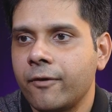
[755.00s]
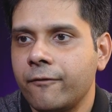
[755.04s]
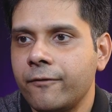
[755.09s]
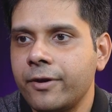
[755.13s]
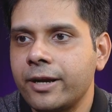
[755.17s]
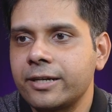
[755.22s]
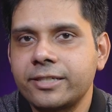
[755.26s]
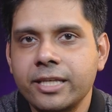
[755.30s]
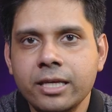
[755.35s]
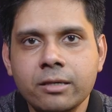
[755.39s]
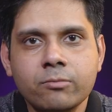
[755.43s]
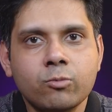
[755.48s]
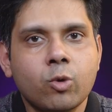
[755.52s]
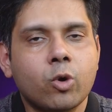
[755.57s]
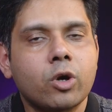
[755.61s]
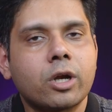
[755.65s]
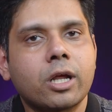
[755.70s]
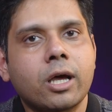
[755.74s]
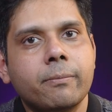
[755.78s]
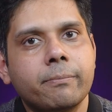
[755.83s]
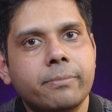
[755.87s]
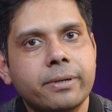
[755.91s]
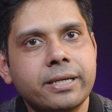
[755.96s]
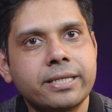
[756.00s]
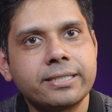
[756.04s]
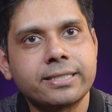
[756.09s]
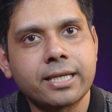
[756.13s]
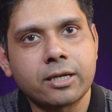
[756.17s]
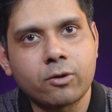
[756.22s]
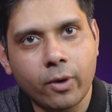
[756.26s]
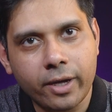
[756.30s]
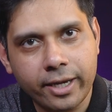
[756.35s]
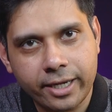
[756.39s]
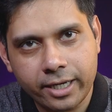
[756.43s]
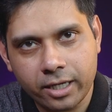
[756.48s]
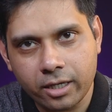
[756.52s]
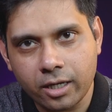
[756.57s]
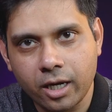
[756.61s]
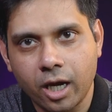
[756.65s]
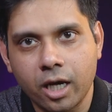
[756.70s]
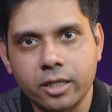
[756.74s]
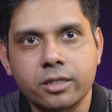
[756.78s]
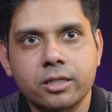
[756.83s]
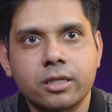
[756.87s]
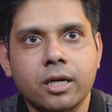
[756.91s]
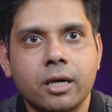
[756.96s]
We are seeing more companies acquiring
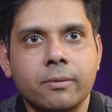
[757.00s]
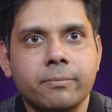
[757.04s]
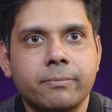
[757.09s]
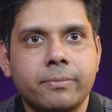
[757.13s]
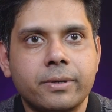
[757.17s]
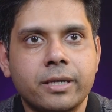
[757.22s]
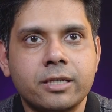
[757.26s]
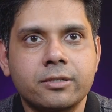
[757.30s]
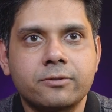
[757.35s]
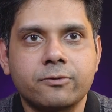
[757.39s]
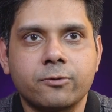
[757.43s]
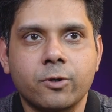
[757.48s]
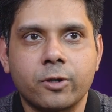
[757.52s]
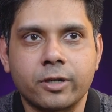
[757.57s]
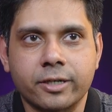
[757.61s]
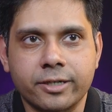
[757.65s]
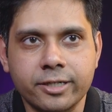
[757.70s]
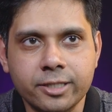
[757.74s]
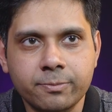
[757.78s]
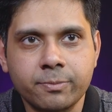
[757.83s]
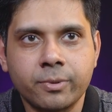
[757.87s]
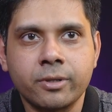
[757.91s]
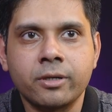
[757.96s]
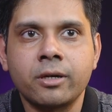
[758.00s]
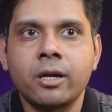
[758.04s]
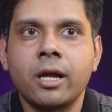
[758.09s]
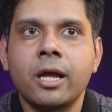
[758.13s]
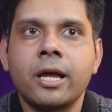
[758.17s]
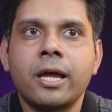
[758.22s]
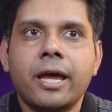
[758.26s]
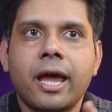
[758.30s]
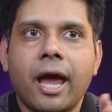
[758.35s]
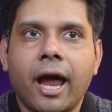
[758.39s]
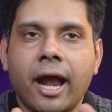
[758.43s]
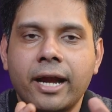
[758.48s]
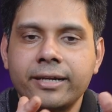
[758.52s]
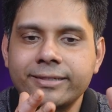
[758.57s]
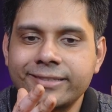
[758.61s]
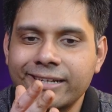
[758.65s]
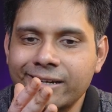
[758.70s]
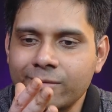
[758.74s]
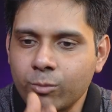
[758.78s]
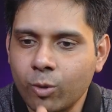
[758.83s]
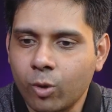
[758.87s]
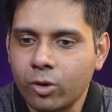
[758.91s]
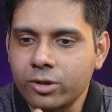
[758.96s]
other companies for CRISPR, and
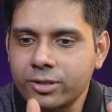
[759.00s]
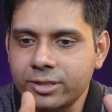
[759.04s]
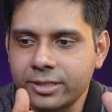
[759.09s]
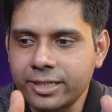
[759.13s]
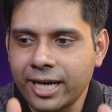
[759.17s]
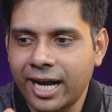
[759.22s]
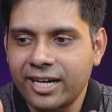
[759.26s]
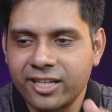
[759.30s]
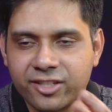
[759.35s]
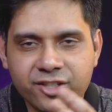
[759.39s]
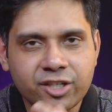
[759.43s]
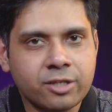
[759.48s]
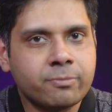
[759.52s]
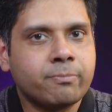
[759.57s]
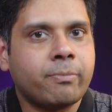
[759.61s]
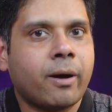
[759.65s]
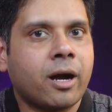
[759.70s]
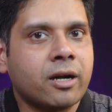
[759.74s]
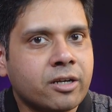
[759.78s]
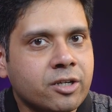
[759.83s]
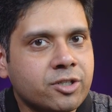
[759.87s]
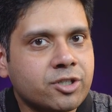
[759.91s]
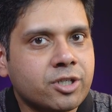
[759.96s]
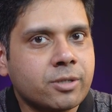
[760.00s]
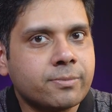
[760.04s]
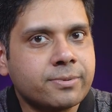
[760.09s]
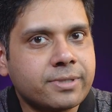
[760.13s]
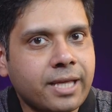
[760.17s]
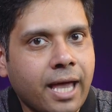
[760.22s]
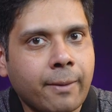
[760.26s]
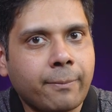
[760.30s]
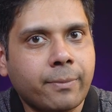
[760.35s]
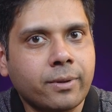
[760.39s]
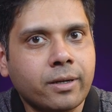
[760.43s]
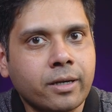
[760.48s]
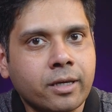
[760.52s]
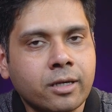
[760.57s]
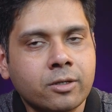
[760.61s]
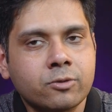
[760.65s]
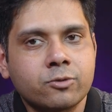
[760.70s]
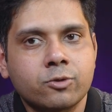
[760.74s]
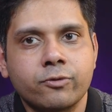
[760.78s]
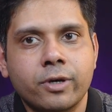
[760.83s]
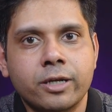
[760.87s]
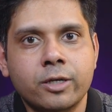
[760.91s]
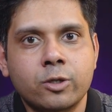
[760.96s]
there are more strategic partnerships
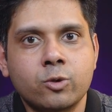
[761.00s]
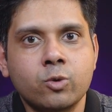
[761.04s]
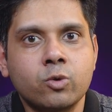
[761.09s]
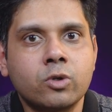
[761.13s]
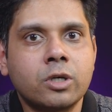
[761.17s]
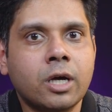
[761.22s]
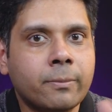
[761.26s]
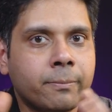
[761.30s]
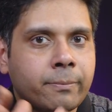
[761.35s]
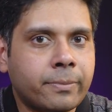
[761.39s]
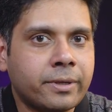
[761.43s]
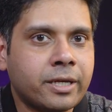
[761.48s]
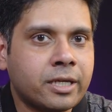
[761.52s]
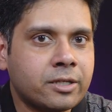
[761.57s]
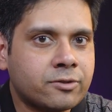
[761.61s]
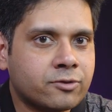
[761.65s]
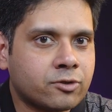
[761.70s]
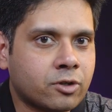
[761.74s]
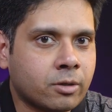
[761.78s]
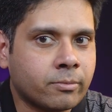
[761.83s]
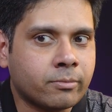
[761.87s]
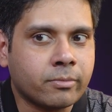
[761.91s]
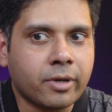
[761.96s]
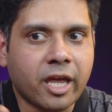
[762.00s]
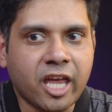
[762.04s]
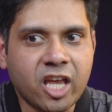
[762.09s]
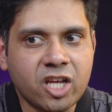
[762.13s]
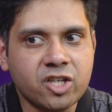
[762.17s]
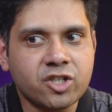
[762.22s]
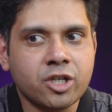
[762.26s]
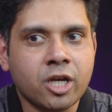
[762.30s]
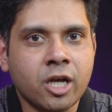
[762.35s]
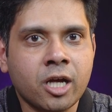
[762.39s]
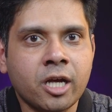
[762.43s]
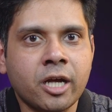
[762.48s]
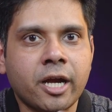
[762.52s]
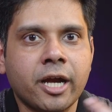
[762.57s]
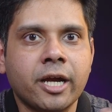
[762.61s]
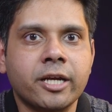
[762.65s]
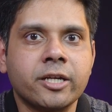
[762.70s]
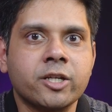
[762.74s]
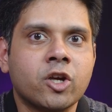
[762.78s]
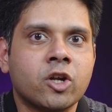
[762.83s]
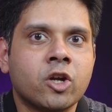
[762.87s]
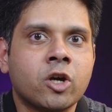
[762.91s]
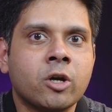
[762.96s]
happening where two companies from Asia
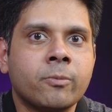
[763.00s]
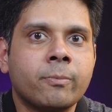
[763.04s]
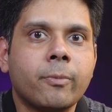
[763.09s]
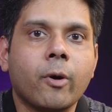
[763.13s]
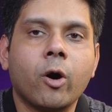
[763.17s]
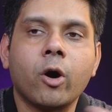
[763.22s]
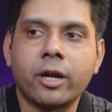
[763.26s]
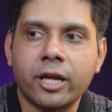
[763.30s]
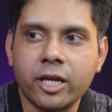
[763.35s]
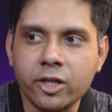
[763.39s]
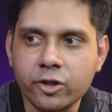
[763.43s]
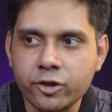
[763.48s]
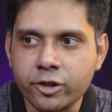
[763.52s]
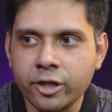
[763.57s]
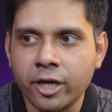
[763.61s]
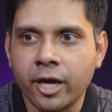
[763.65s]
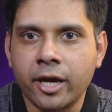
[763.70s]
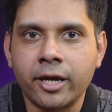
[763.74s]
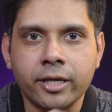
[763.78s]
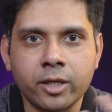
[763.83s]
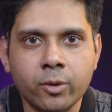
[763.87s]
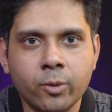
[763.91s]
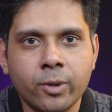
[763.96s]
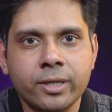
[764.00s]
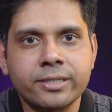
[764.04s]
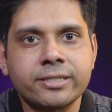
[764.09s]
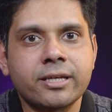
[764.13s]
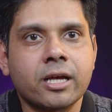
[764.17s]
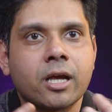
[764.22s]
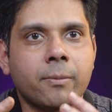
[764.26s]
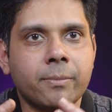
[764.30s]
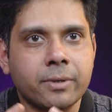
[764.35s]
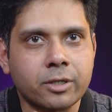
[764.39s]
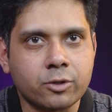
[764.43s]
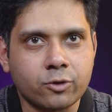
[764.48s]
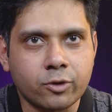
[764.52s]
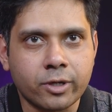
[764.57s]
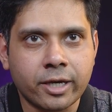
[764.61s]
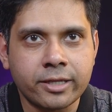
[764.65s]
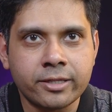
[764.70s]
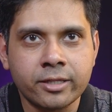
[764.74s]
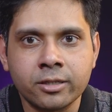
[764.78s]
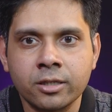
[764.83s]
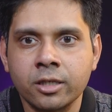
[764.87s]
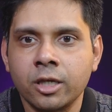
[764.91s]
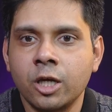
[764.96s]
and Europe or Asia and US are coming
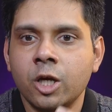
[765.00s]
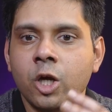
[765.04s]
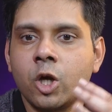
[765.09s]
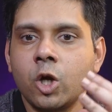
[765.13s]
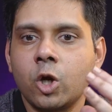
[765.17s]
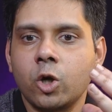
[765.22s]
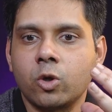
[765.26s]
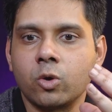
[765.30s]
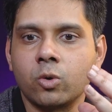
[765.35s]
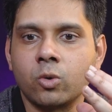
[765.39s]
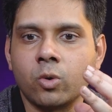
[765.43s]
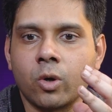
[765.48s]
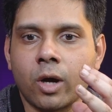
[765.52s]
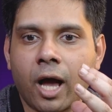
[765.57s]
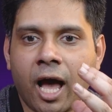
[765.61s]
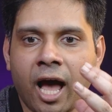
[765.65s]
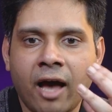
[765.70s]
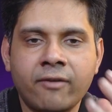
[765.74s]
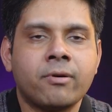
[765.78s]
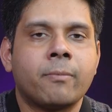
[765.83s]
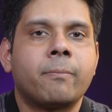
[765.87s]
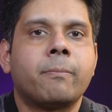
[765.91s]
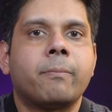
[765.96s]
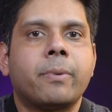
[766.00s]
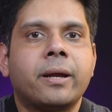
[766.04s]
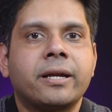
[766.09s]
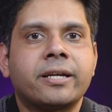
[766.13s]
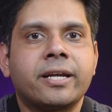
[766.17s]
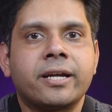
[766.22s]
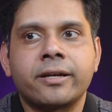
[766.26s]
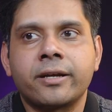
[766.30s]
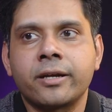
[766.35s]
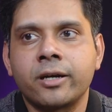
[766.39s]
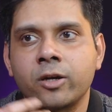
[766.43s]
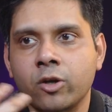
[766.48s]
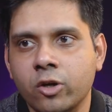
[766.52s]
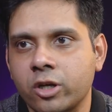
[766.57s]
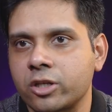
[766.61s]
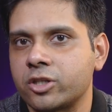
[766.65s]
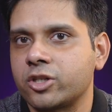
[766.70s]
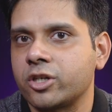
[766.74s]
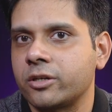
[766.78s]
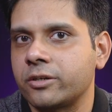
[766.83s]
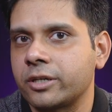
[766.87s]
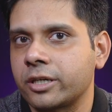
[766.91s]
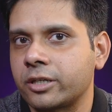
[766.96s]
together to have a patented or a
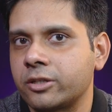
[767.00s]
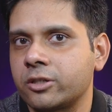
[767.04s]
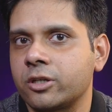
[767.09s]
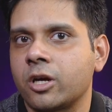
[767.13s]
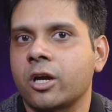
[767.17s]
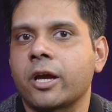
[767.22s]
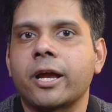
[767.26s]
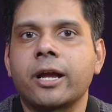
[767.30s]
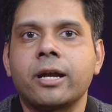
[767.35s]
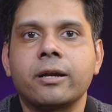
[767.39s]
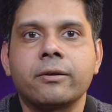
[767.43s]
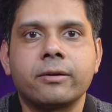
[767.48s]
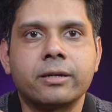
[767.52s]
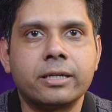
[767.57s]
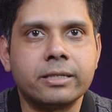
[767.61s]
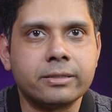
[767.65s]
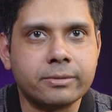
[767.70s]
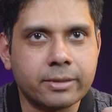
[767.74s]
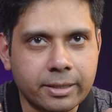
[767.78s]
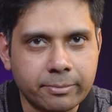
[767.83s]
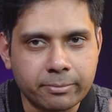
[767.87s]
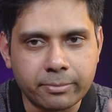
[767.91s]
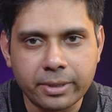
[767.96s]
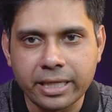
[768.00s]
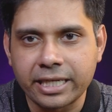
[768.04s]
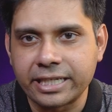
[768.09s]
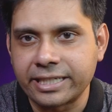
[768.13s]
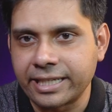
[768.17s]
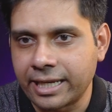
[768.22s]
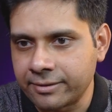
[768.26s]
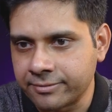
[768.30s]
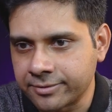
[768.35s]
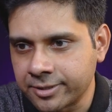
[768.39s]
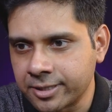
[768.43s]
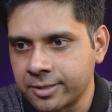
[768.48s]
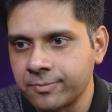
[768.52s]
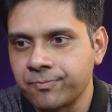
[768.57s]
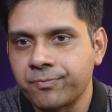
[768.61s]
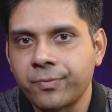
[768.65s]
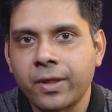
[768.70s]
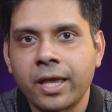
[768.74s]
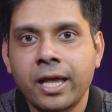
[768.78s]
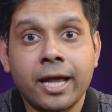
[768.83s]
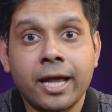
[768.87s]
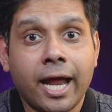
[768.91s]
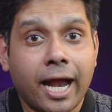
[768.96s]
generic drug and being delivered.
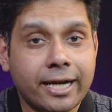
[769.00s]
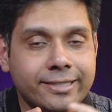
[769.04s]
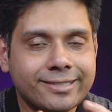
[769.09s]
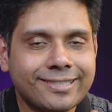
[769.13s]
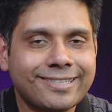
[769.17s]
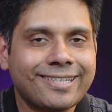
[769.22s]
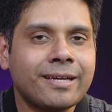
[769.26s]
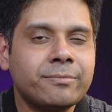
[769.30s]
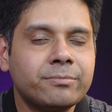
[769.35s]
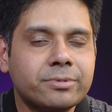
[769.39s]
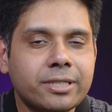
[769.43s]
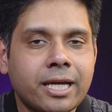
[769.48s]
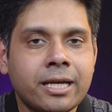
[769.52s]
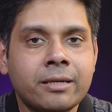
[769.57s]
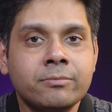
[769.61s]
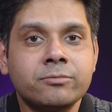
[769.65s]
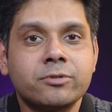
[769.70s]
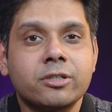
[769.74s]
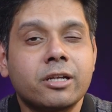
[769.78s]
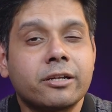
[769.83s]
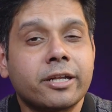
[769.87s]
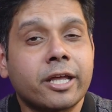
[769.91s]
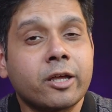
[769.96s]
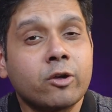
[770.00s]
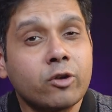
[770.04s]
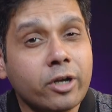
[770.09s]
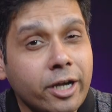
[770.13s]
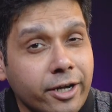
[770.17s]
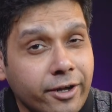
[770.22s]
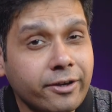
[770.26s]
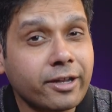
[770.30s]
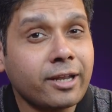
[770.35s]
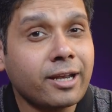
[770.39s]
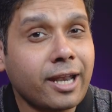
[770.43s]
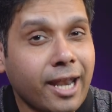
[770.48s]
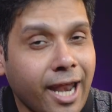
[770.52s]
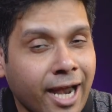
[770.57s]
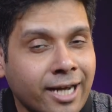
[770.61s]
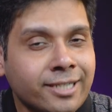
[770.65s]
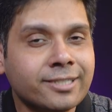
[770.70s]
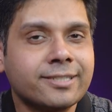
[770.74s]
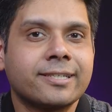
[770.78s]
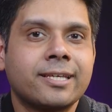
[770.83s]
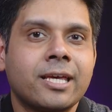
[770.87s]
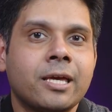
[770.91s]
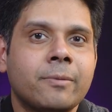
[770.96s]
At the same time, the regulatory
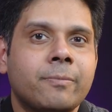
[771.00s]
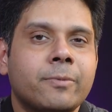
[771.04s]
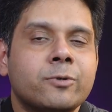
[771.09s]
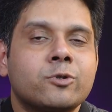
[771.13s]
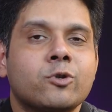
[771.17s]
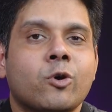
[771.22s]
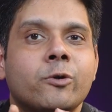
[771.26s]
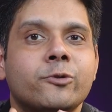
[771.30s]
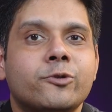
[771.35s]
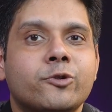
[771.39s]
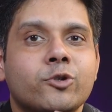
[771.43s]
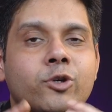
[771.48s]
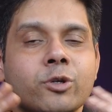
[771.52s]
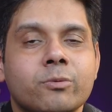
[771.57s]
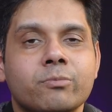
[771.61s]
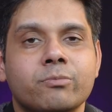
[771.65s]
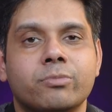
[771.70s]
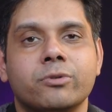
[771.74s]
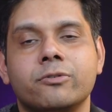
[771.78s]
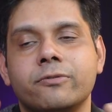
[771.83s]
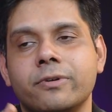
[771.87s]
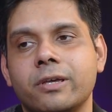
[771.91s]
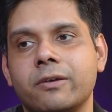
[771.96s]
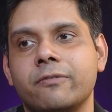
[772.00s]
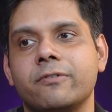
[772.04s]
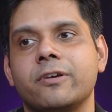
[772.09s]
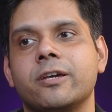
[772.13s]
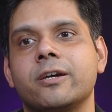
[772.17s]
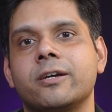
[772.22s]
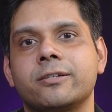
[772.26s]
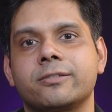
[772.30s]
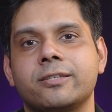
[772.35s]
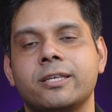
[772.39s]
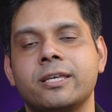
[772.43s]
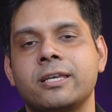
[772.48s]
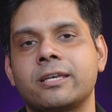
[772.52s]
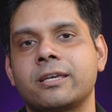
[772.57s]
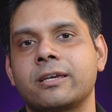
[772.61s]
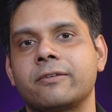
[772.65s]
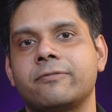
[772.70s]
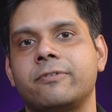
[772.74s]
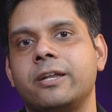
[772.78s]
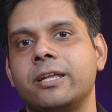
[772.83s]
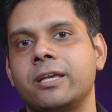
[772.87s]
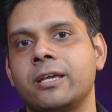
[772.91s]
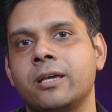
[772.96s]
landscape is also improving. We are seeing
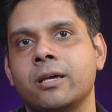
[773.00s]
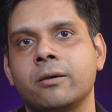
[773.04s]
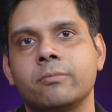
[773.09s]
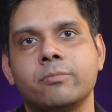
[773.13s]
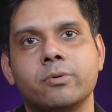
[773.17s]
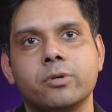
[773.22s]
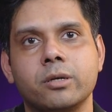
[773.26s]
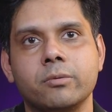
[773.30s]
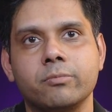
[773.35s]
FDA